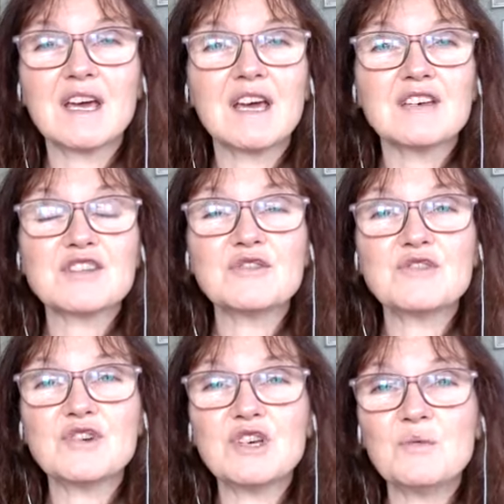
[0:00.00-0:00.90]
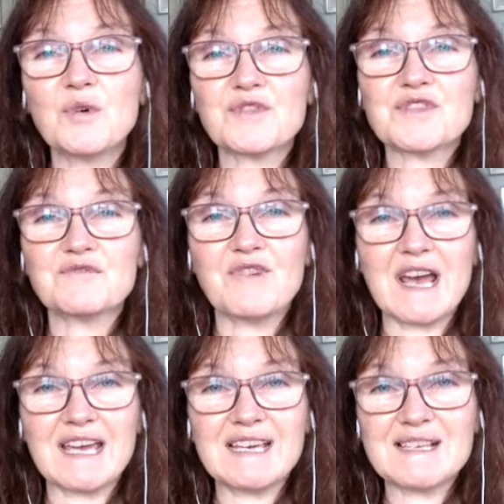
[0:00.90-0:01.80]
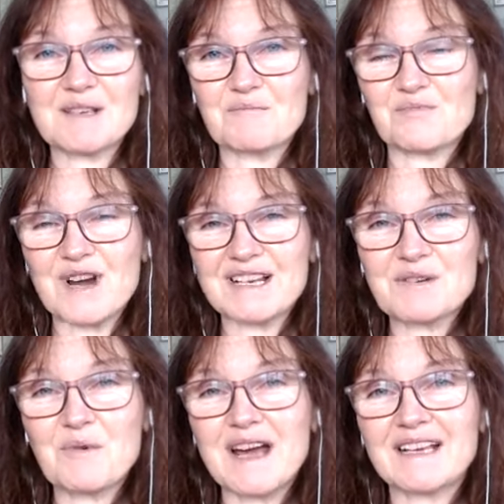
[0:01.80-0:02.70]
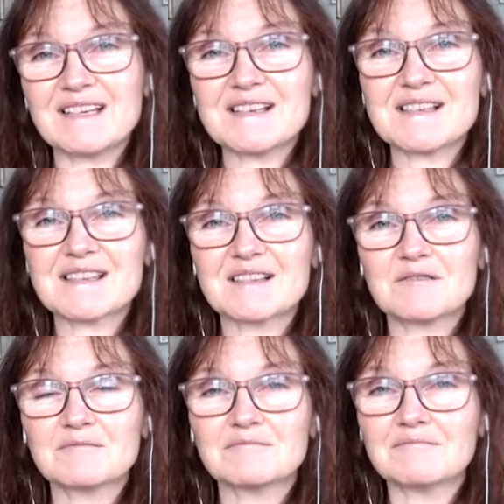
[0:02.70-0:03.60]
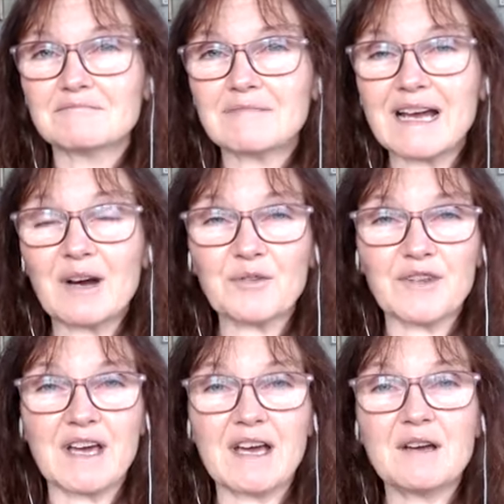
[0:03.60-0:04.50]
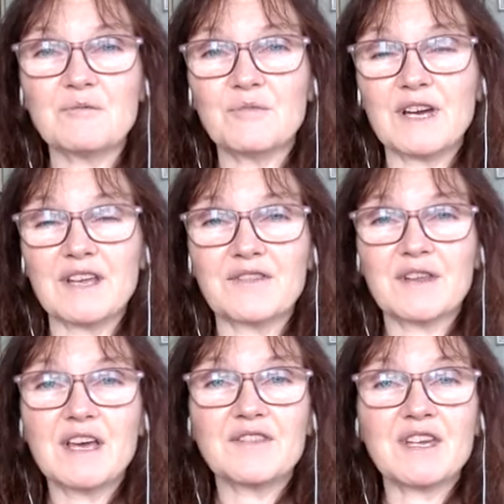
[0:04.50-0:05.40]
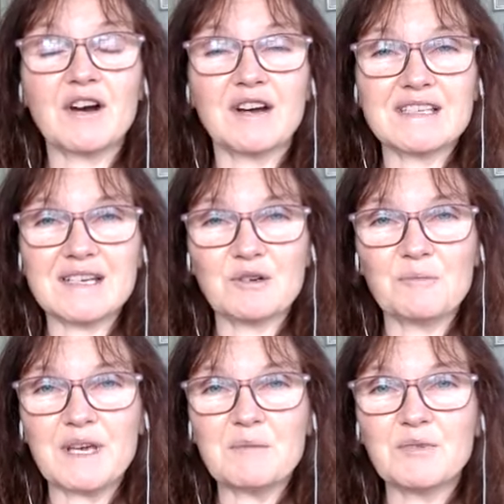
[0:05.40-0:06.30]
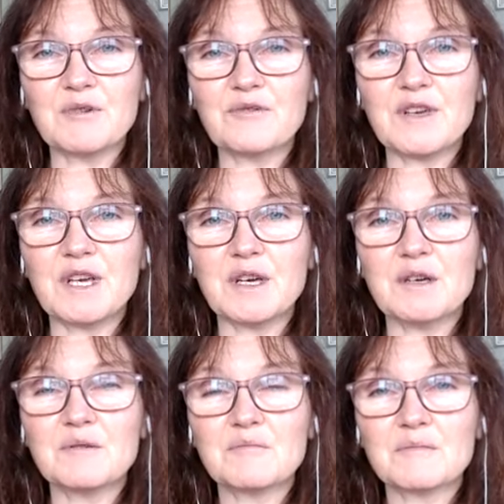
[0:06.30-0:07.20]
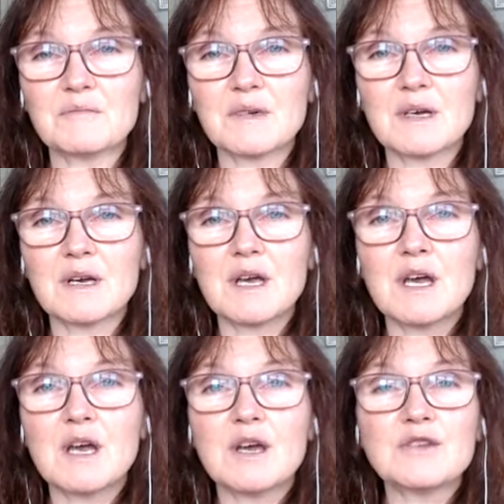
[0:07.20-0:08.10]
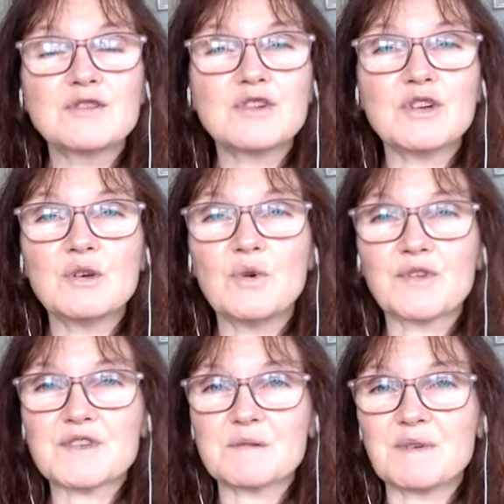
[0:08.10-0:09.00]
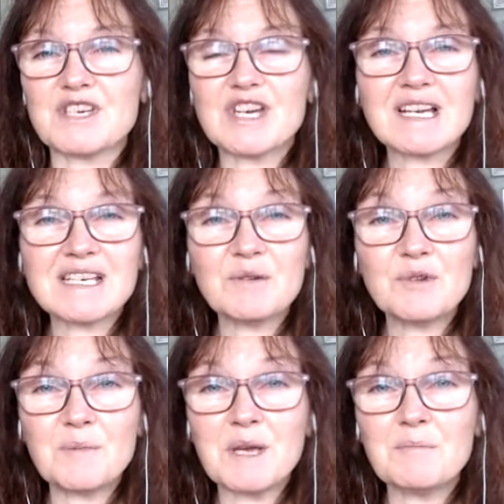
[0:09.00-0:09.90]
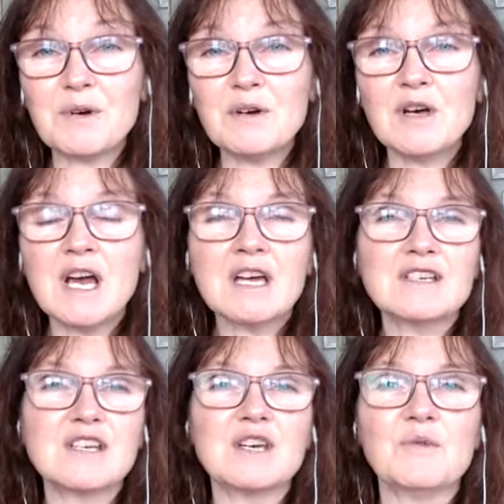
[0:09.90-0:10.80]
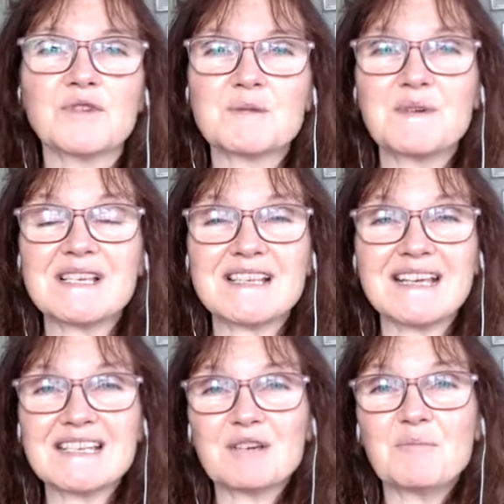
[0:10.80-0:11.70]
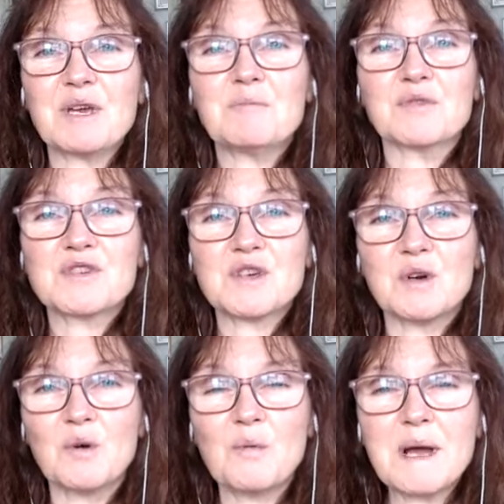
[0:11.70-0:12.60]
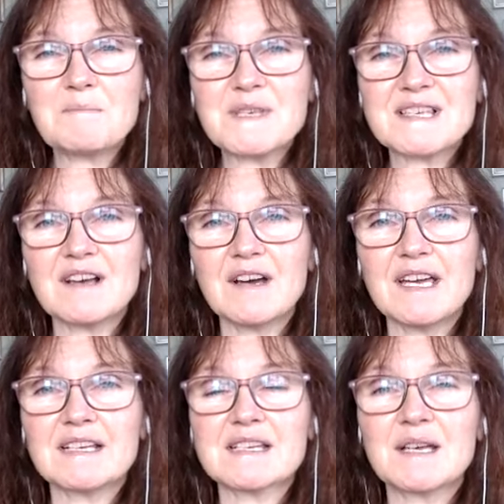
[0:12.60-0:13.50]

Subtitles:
So, do you want to raise brand awareness out there with the ideal people for you? Do you want to be chatting with people? Do you want to be sending people to your website?